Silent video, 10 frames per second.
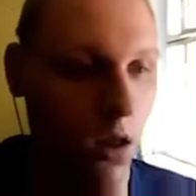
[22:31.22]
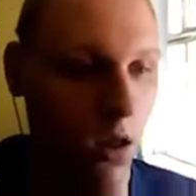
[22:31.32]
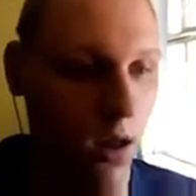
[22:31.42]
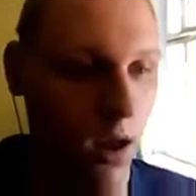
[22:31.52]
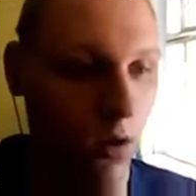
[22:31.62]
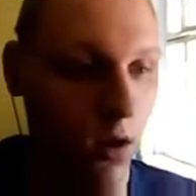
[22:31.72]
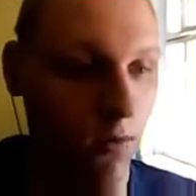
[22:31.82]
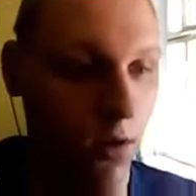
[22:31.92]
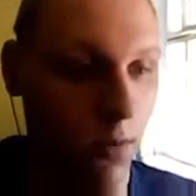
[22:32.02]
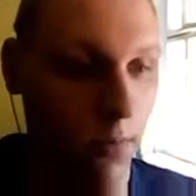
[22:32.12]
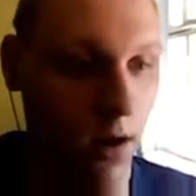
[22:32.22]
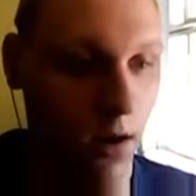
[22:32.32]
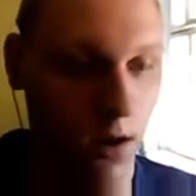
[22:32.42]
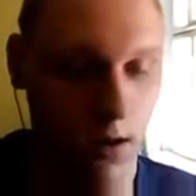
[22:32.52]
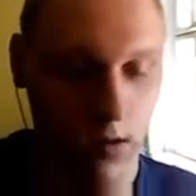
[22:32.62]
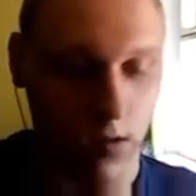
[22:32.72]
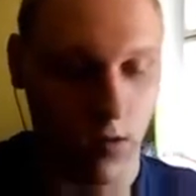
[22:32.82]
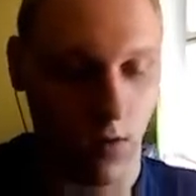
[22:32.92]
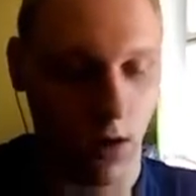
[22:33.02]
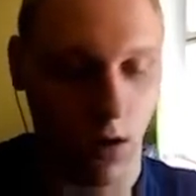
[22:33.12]
And you can even combine colors,
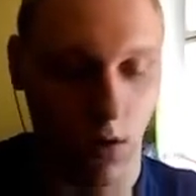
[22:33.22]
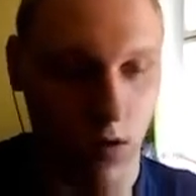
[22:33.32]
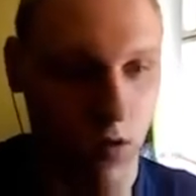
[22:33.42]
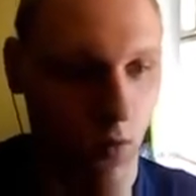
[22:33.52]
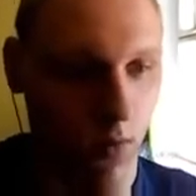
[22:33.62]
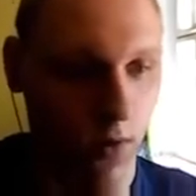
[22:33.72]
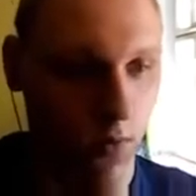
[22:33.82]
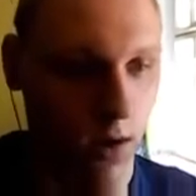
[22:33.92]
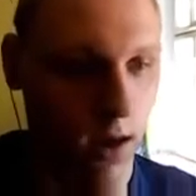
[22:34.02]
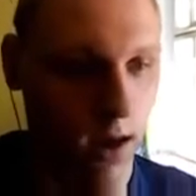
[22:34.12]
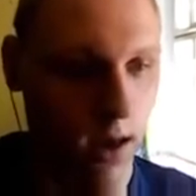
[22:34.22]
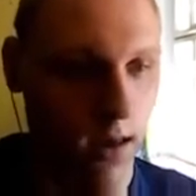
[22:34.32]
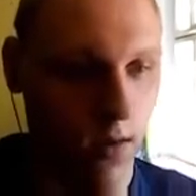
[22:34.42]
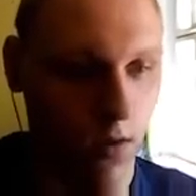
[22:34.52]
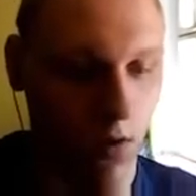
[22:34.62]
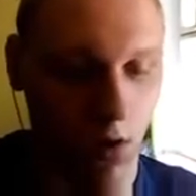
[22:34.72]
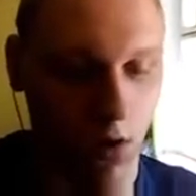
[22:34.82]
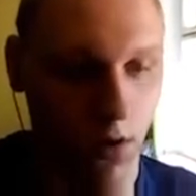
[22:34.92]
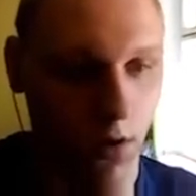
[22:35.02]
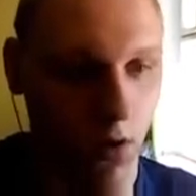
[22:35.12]
so I don't know, let's do 128
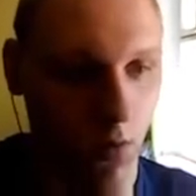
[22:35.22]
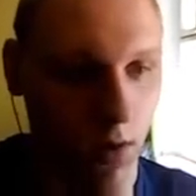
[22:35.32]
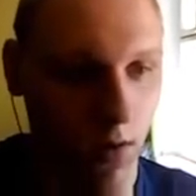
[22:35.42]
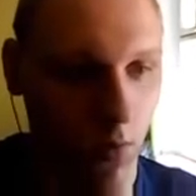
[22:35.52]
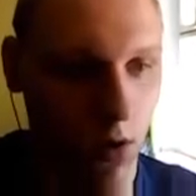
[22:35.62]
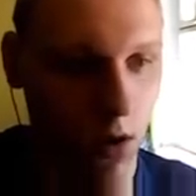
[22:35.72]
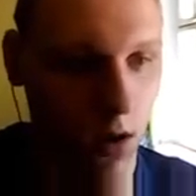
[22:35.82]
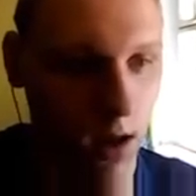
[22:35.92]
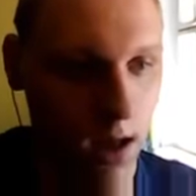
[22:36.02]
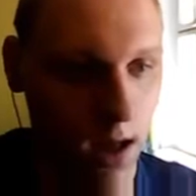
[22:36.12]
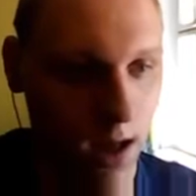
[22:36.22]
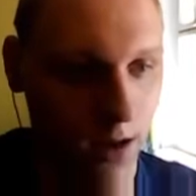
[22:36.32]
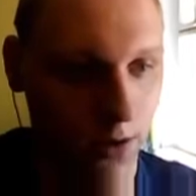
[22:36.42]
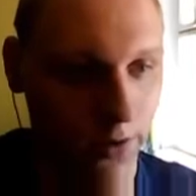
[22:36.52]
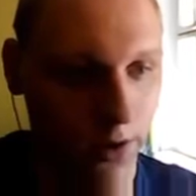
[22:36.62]
on the red one and